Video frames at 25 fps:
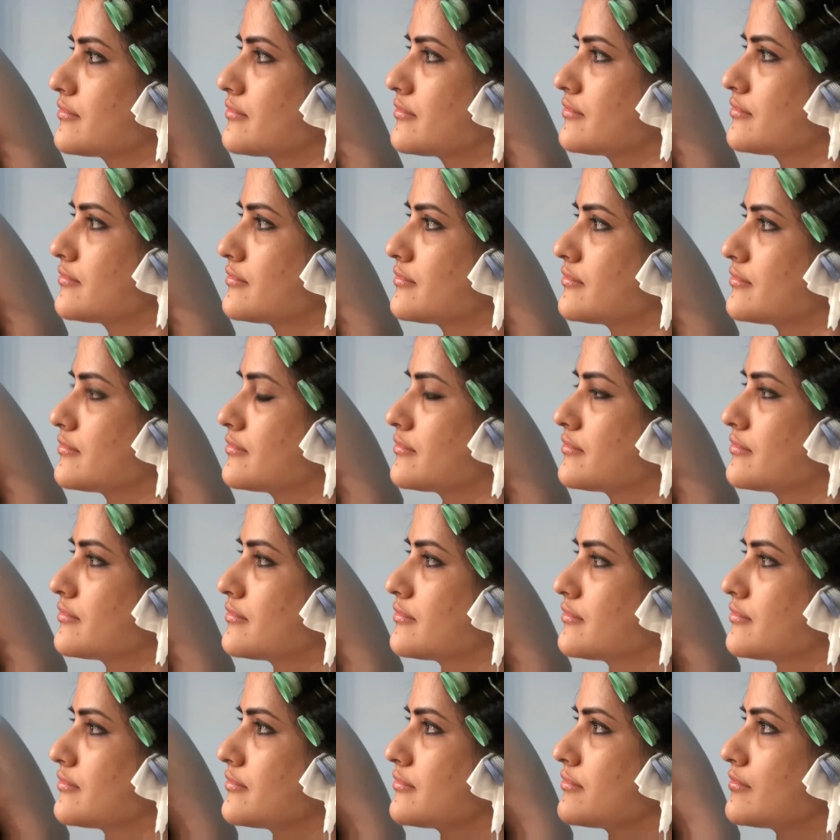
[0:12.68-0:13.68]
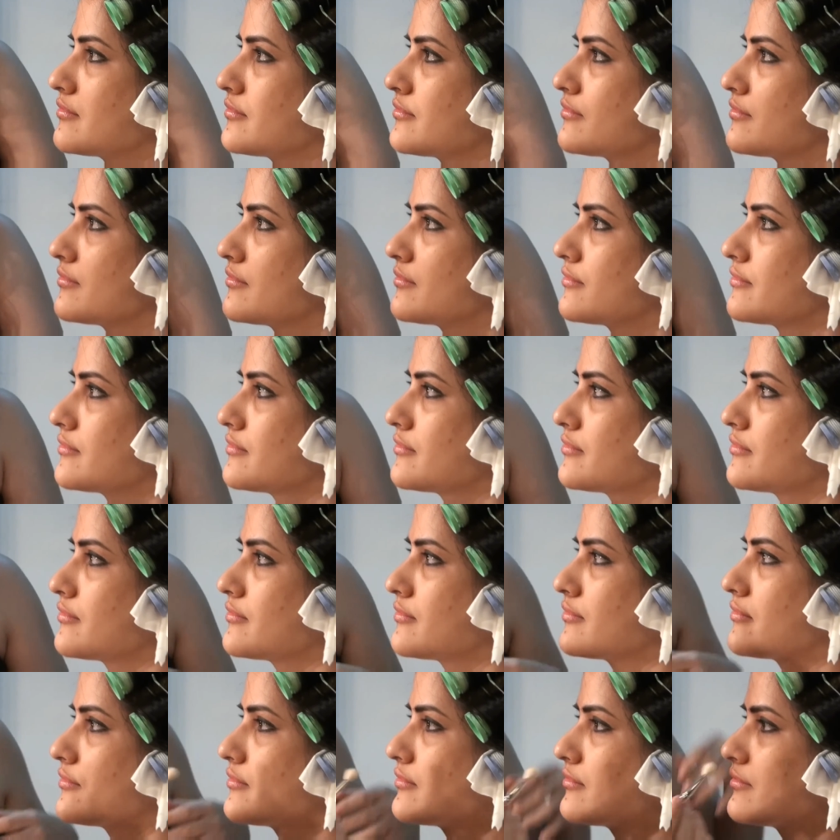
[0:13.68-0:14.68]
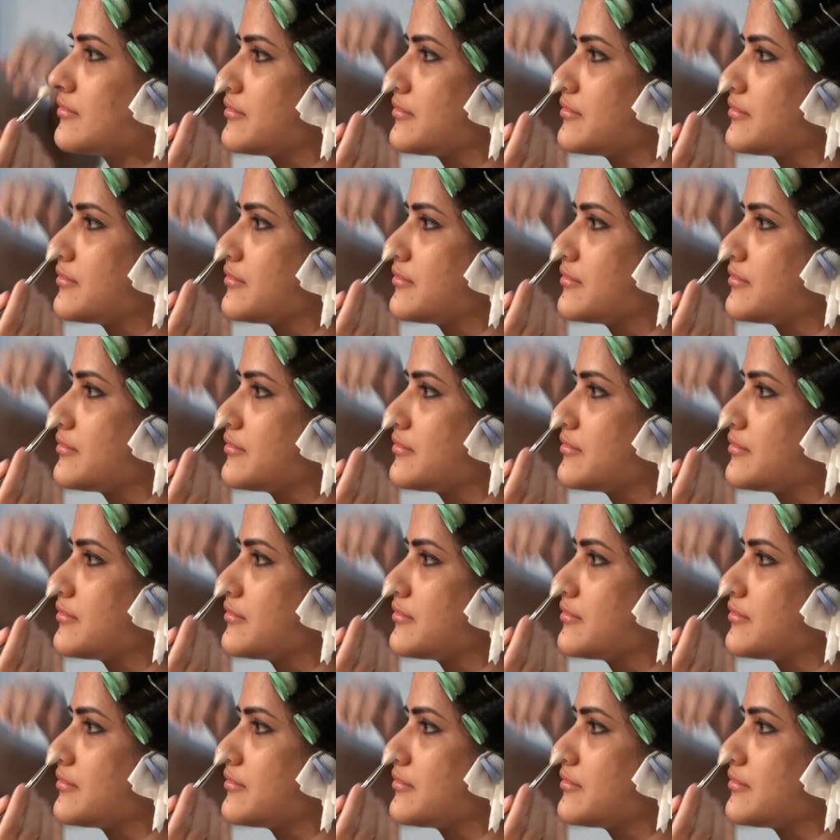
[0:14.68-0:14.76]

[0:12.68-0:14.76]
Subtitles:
This person isn't speaking.